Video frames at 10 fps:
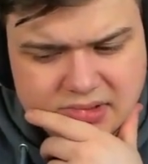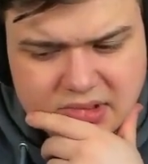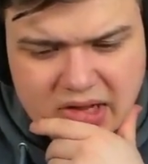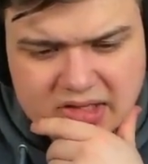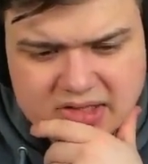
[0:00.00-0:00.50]

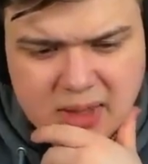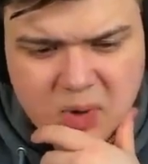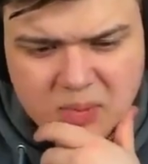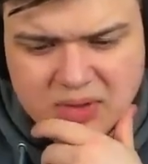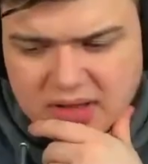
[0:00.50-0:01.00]
like, step
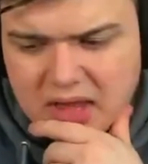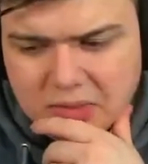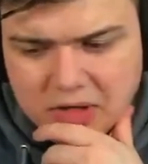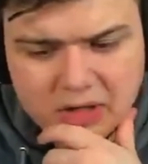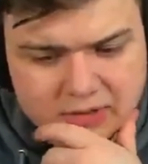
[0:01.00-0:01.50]
up the game,
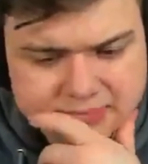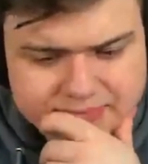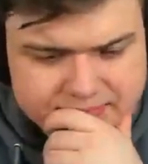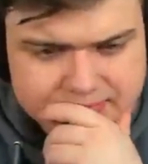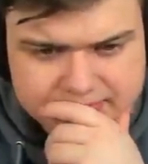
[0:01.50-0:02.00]
you know.
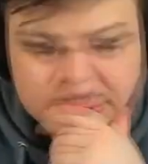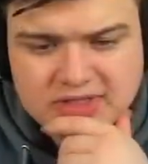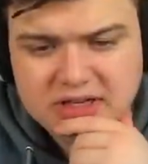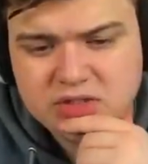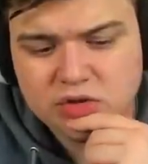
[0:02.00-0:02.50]

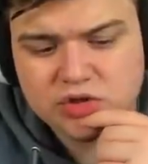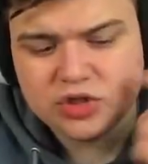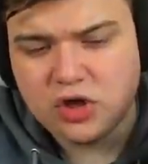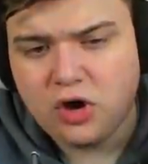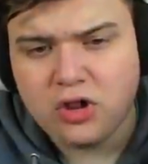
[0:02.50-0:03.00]
six hundred
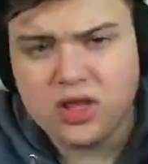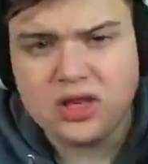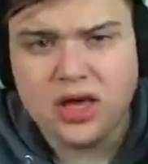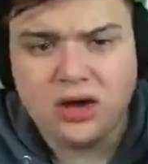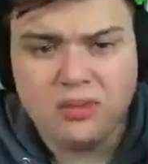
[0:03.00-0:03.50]
all in
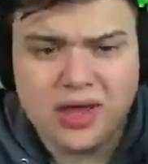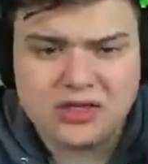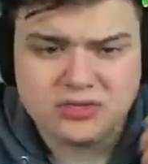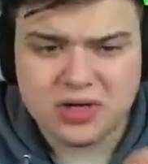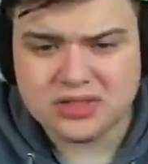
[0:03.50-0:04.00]
now. May as
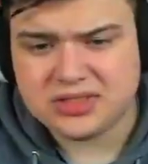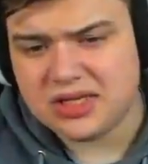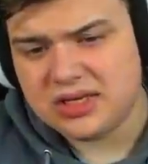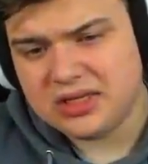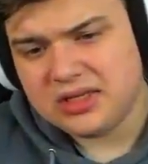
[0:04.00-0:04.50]
well send
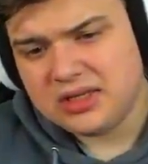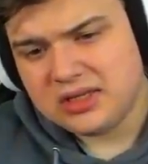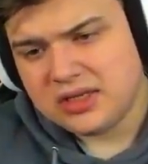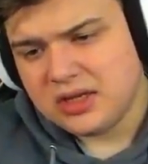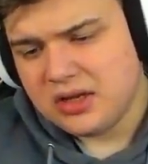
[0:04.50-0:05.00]
it.
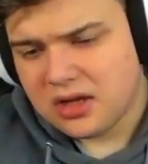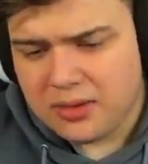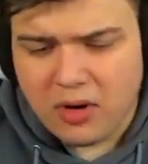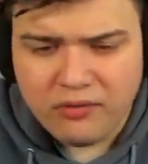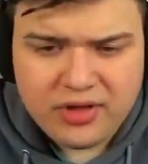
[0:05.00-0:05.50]
Come
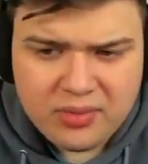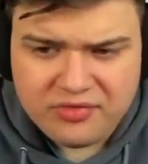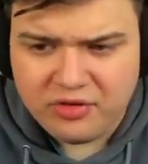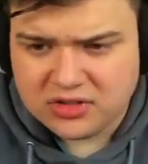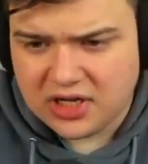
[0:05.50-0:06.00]
on, give me
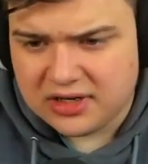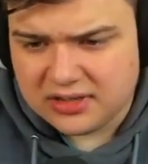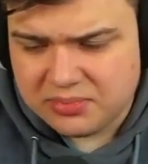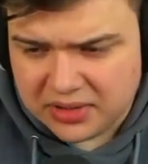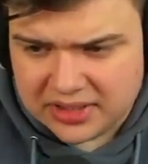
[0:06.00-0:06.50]
four scatters,
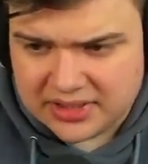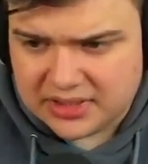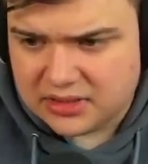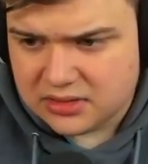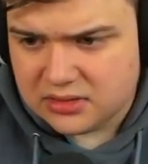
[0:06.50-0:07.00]
please.
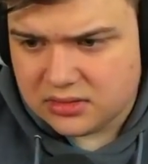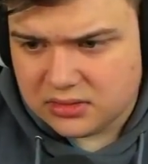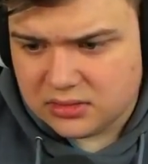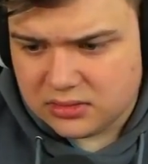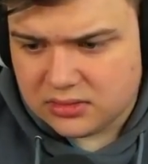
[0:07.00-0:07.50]

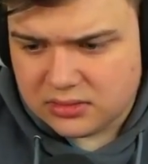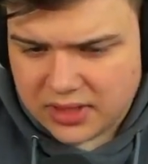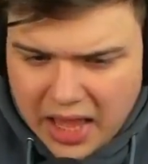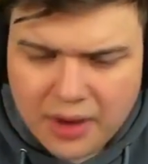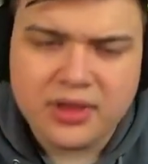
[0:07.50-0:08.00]

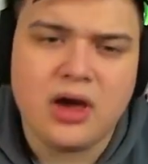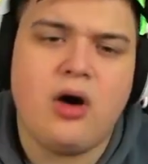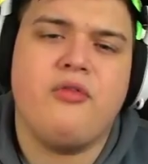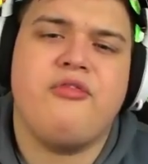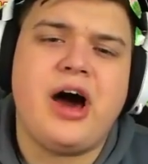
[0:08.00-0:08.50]
There we go.
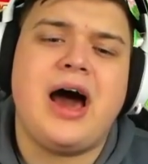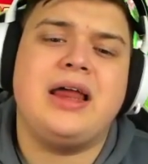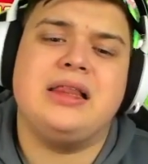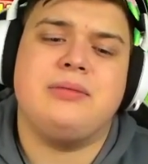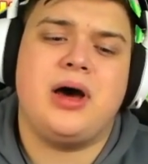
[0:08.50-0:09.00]
Finally,
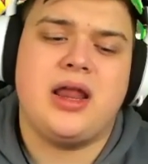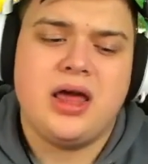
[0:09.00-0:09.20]
man.